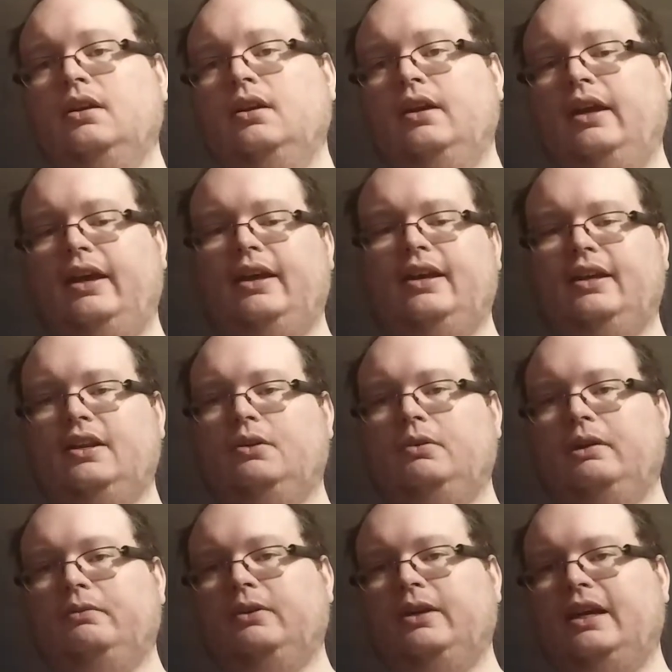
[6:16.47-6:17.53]
and
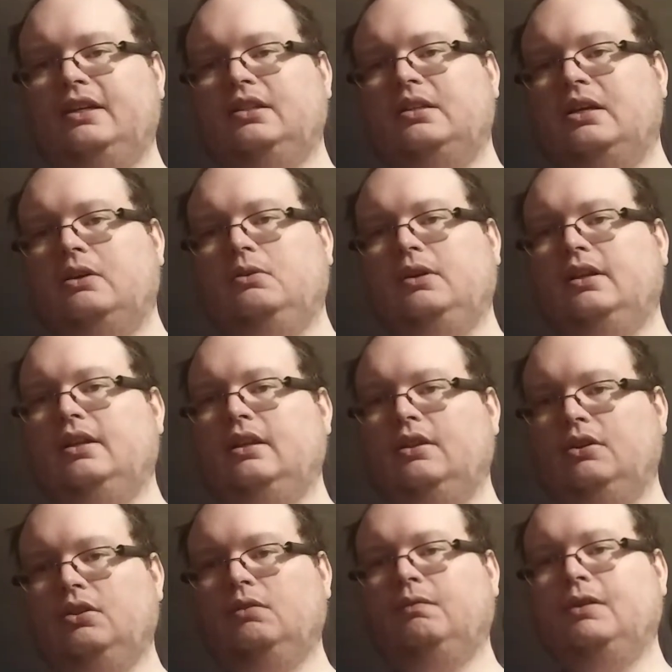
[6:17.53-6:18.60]
whoever has the token,
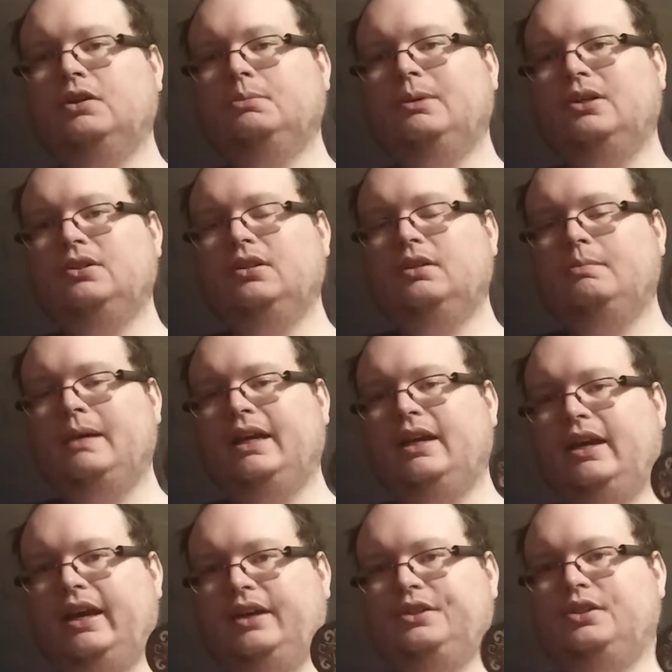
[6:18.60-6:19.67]
they're the first person to make an
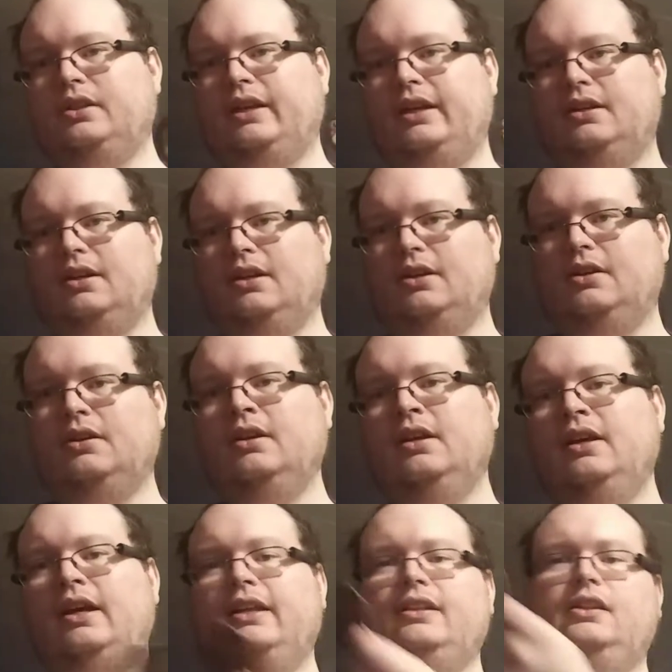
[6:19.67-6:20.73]
action that turn,
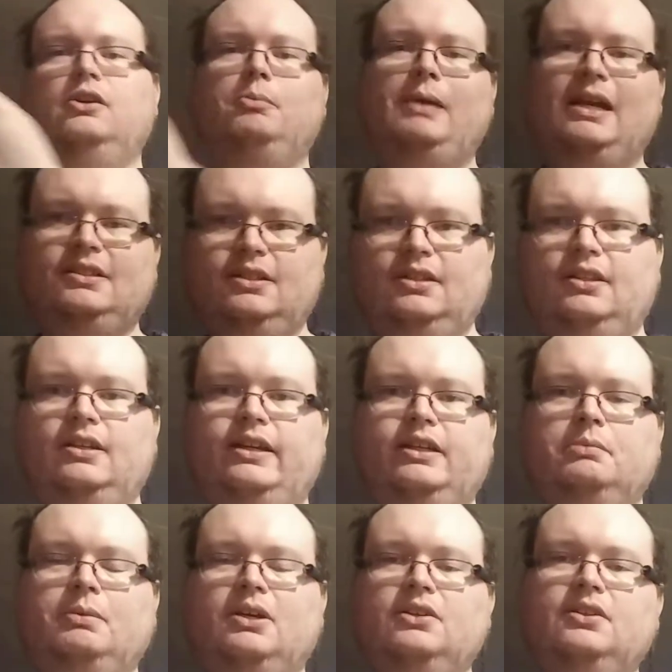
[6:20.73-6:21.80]
and then they'll pass it to the next
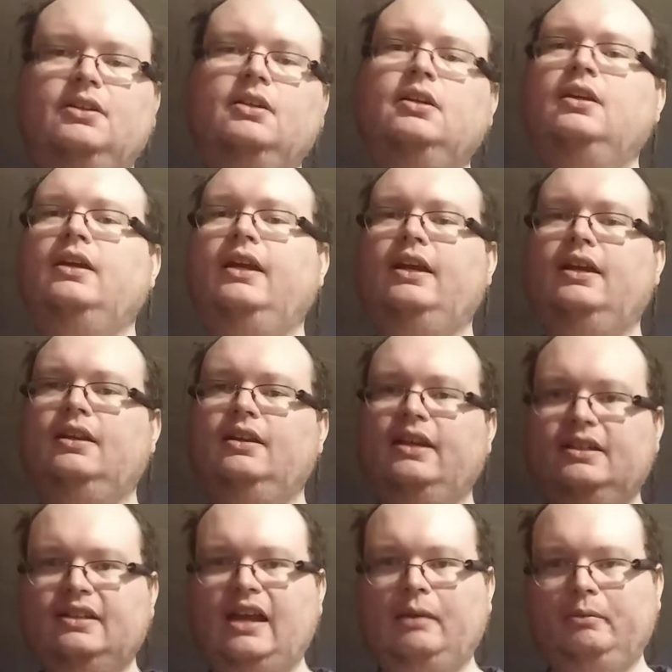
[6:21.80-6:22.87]
person, and
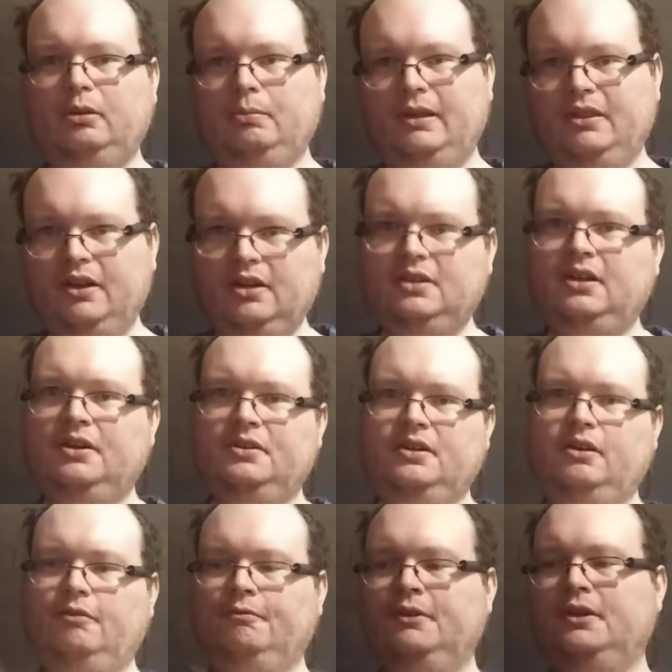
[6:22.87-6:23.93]
next time it'll be their turn to
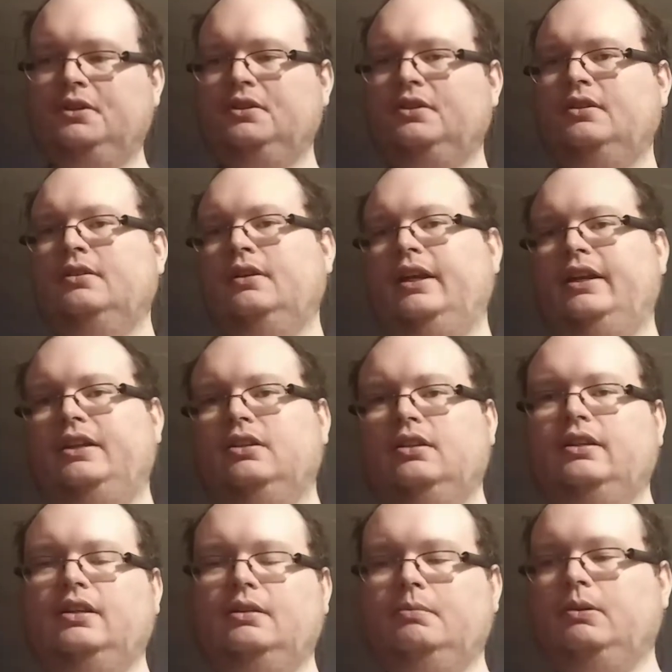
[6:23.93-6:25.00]
go first, and he'll
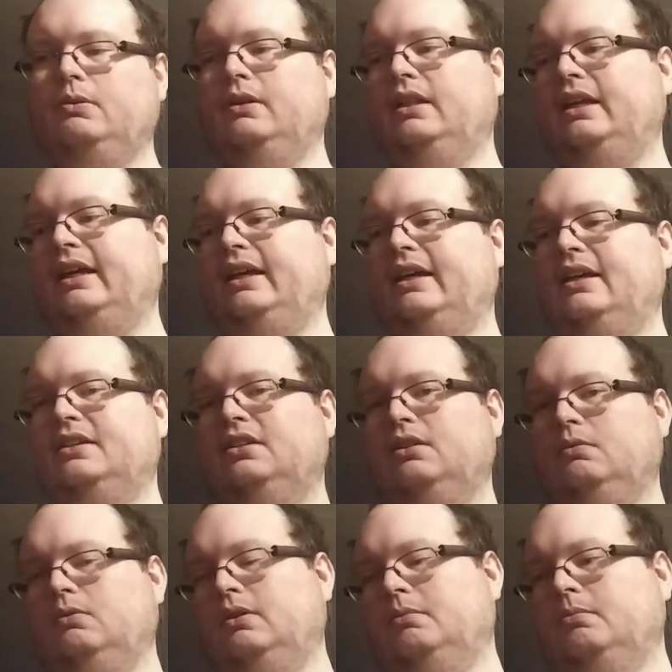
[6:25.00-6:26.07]
end up going last, the
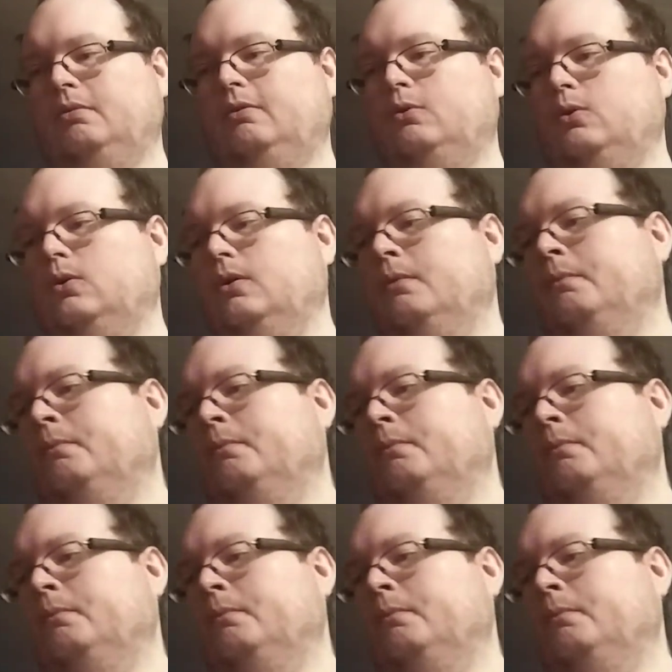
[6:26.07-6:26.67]
one before.